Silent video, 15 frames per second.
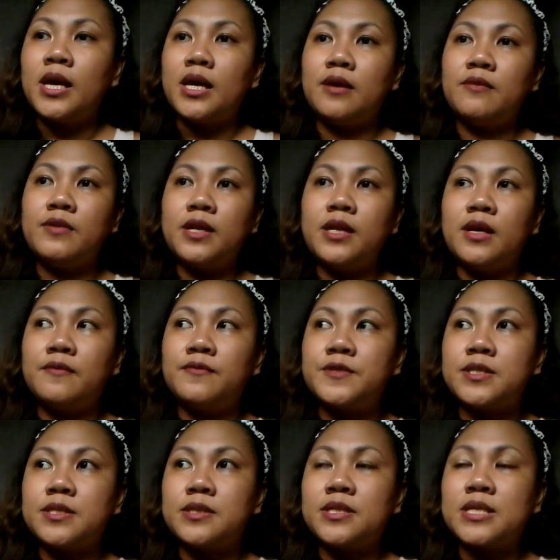even if
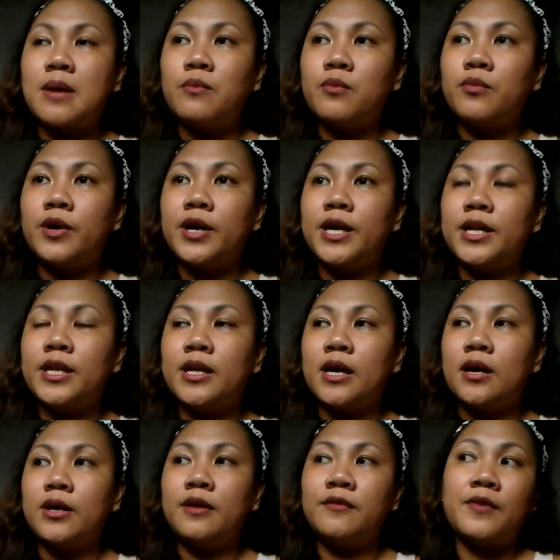someone,
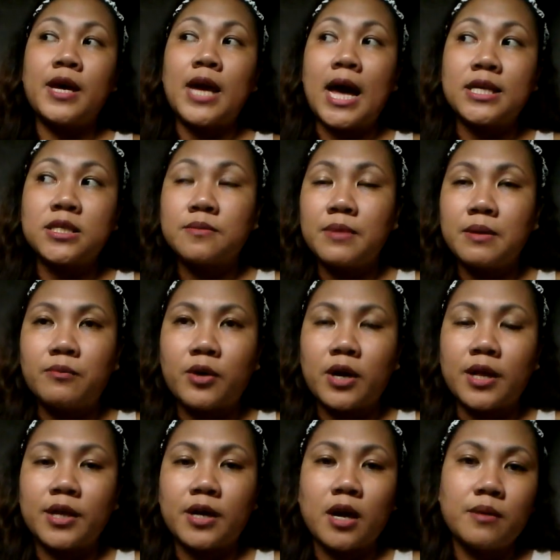uh, if I ask my
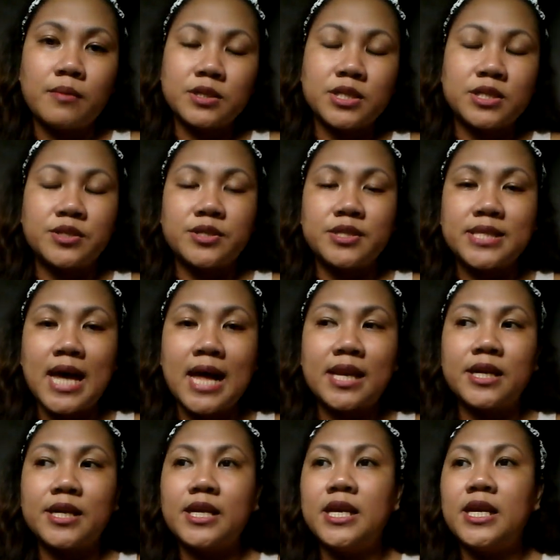brother, how much is your
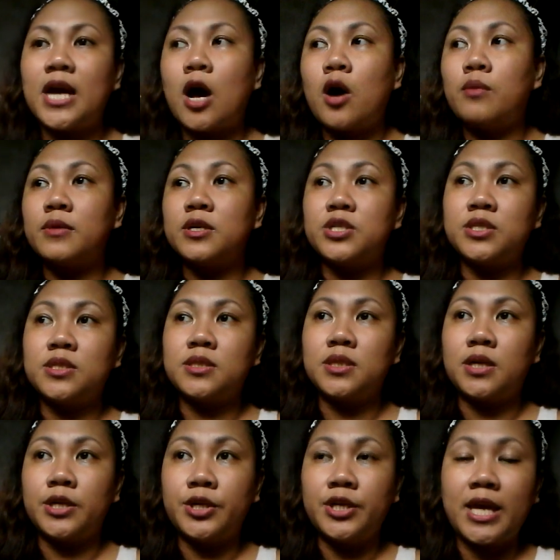salary? How much
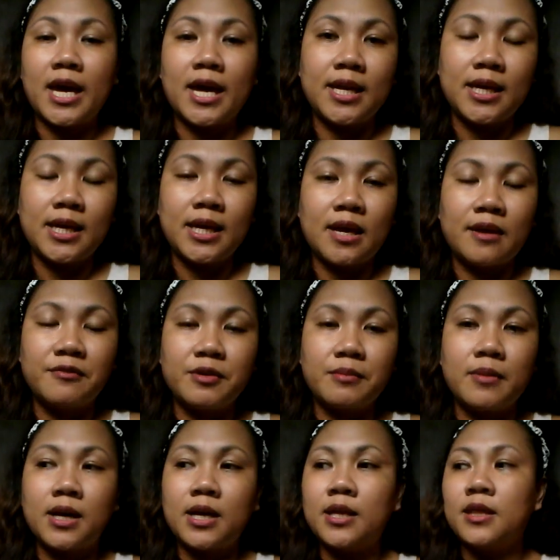are you getting every
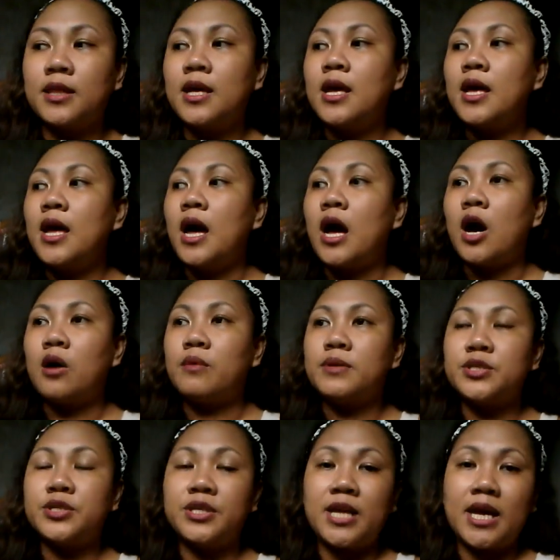month? How
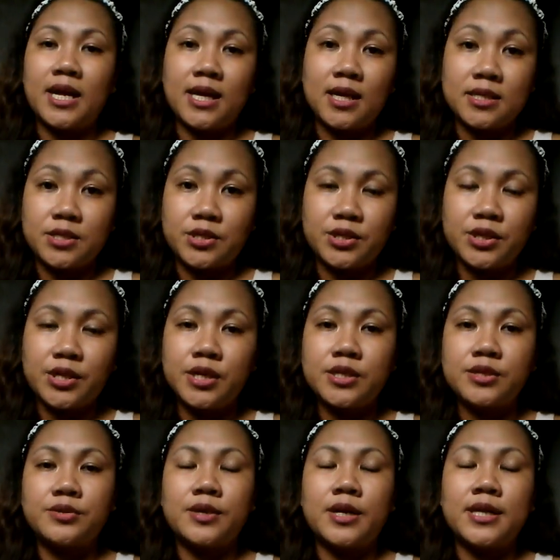much you're getting as a
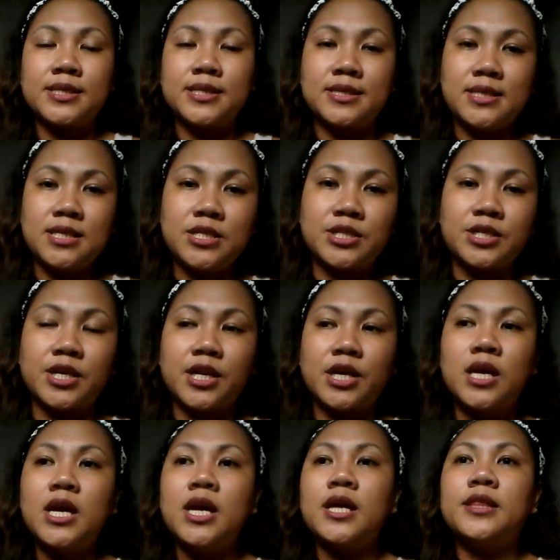nurse or as a
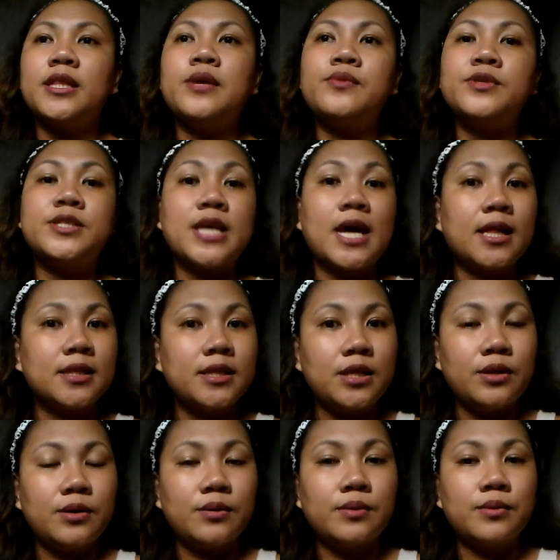teacher? They would tell
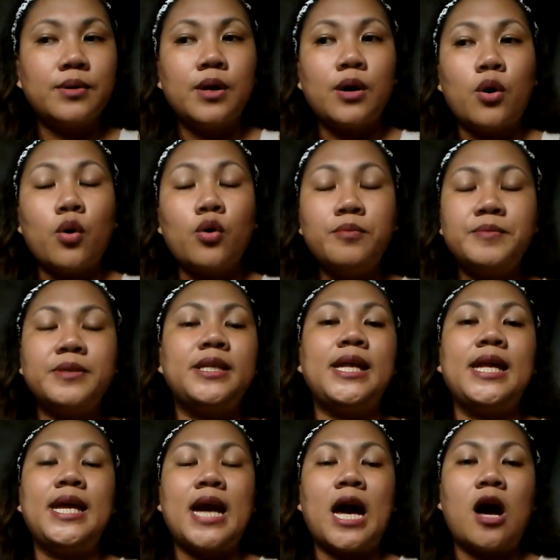you
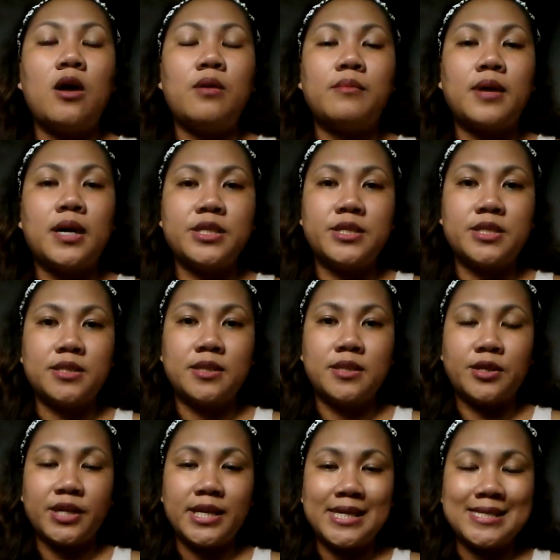openly how much
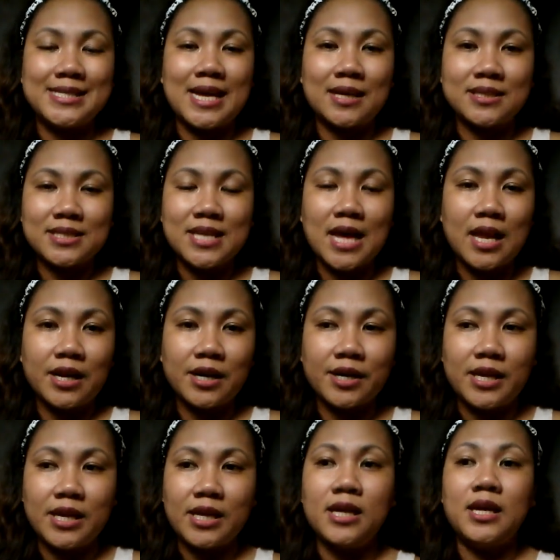their exact
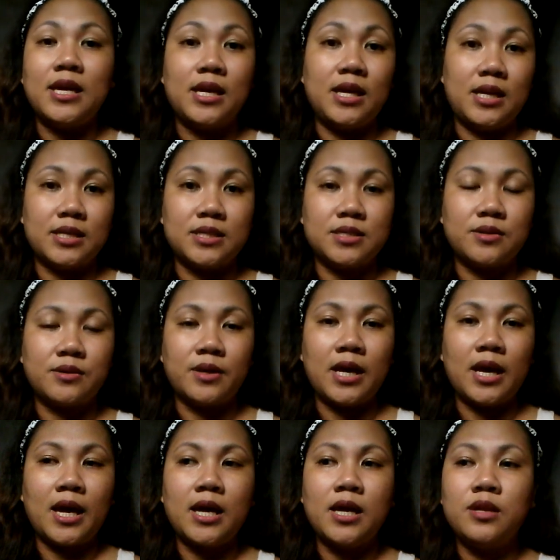salary is
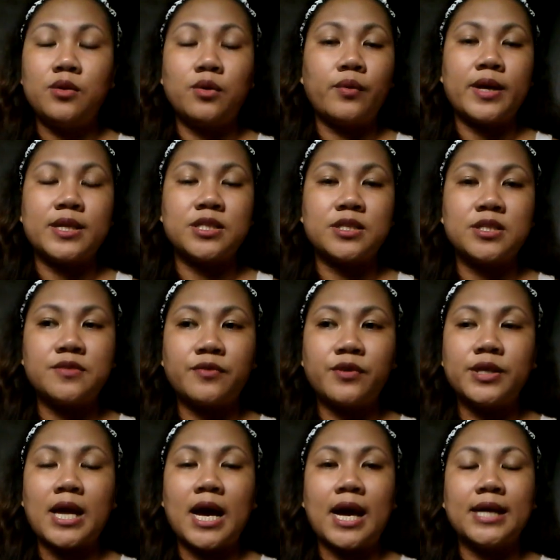okay no questions
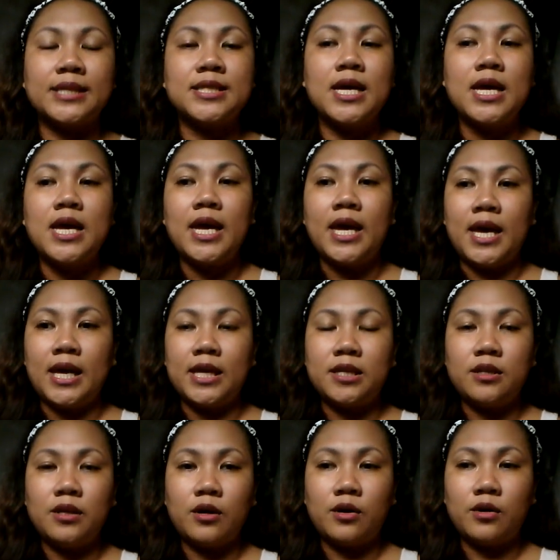for that and
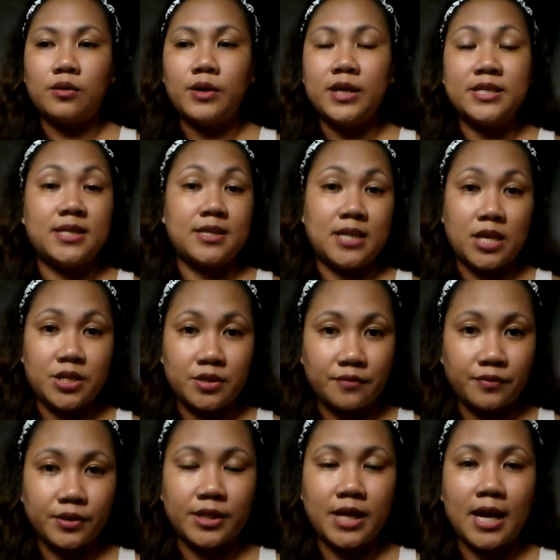no hesitation
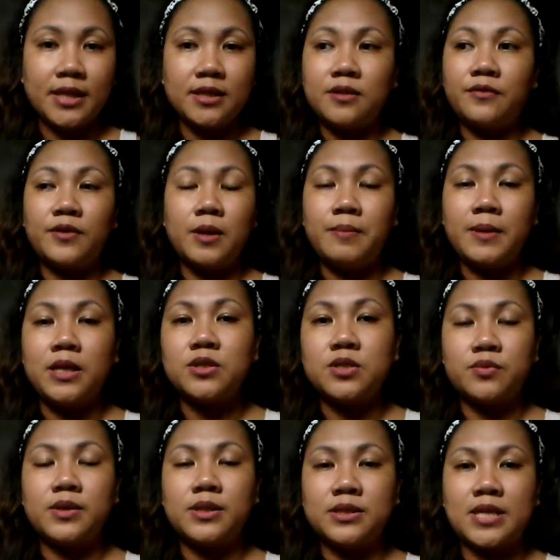for that the
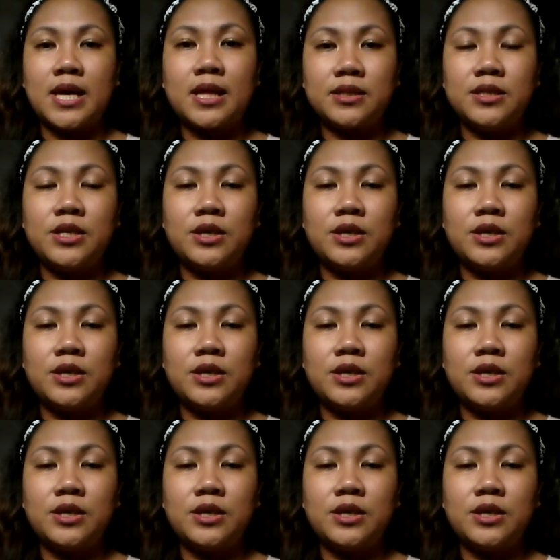Filipinos will tell